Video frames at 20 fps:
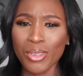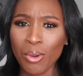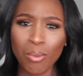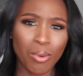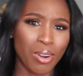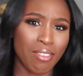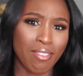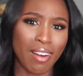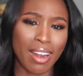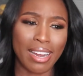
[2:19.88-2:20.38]

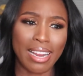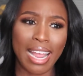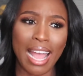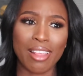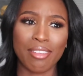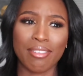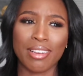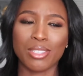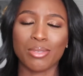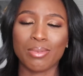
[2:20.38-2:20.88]
one of our
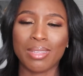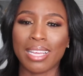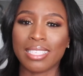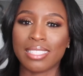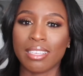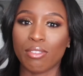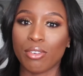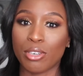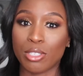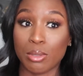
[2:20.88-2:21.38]
gatherings. We like
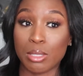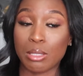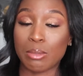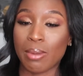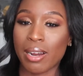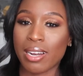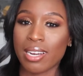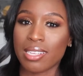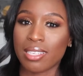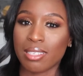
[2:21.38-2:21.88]
to have Christmas
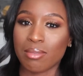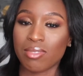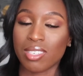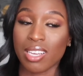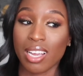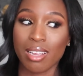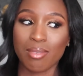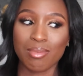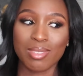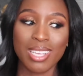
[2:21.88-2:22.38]
parties
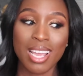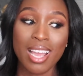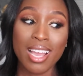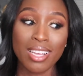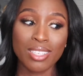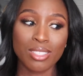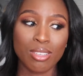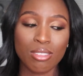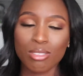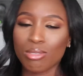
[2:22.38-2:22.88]
sometimes,
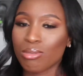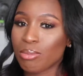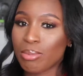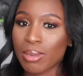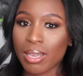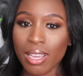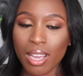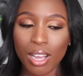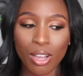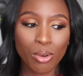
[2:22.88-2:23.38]
so this would
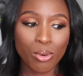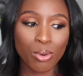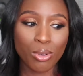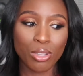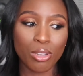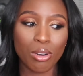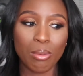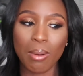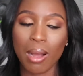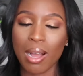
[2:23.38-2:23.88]
be a cool
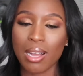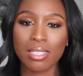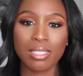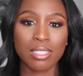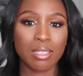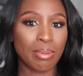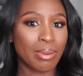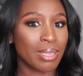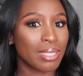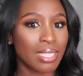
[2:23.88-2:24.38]
little box
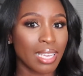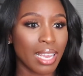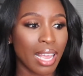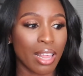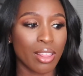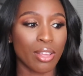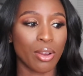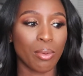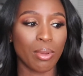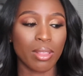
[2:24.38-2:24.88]
to put
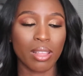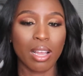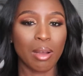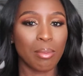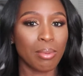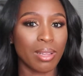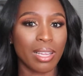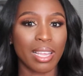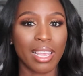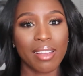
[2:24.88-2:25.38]
together with a
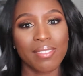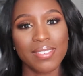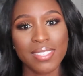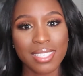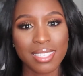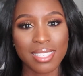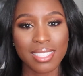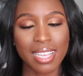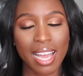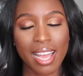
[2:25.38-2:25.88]
couple of
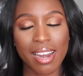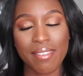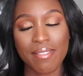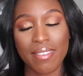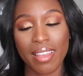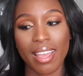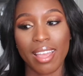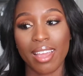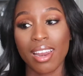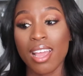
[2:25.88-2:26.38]
gifts inside of
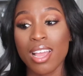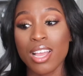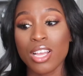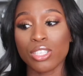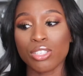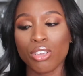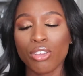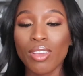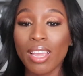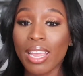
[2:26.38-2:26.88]
it.
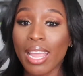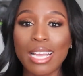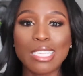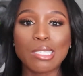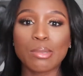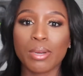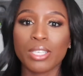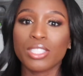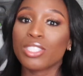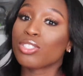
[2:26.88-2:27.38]
So you could get
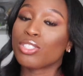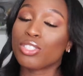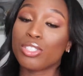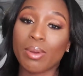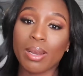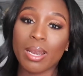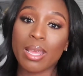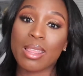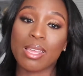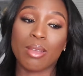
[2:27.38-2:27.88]
inspiration to
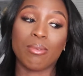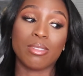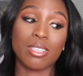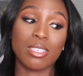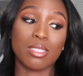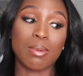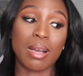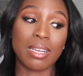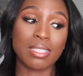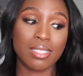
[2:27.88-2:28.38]
do anything with
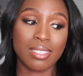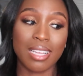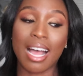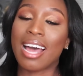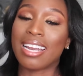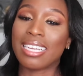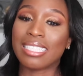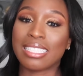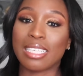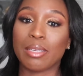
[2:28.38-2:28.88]
these boxes,
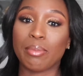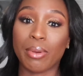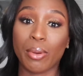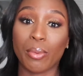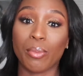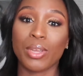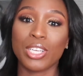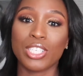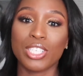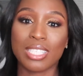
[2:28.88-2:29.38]
honestly,
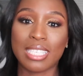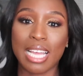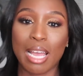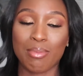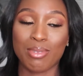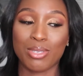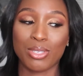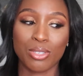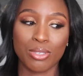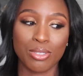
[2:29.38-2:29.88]
but we just
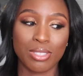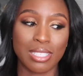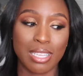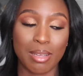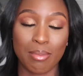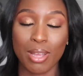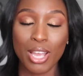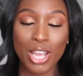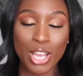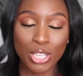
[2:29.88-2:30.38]
happen to use
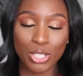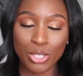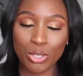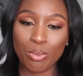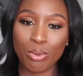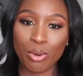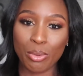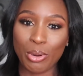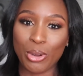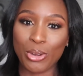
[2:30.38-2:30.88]
them to
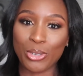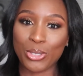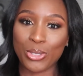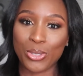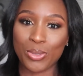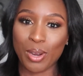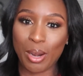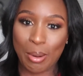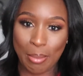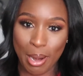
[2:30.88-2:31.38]
propose
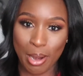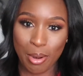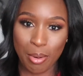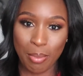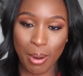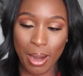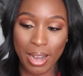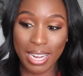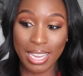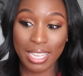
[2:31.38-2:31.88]
to our bridal
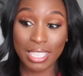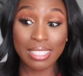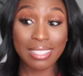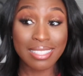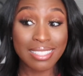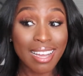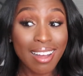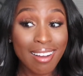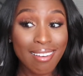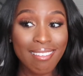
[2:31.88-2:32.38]
party.
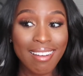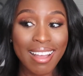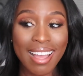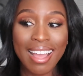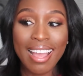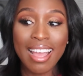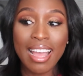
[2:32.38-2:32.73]
So